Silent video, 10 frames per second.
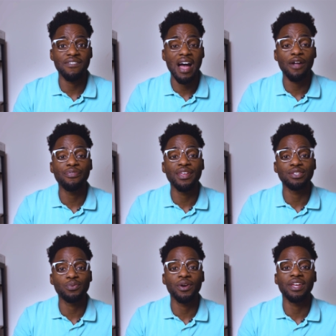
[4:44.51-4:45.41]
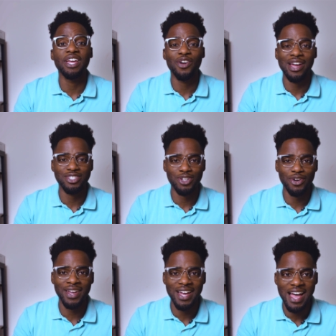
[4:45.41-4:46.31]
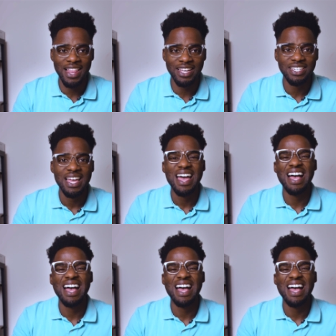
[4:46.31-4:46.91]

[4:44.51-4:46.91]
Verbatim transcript: of how things work here at Turing College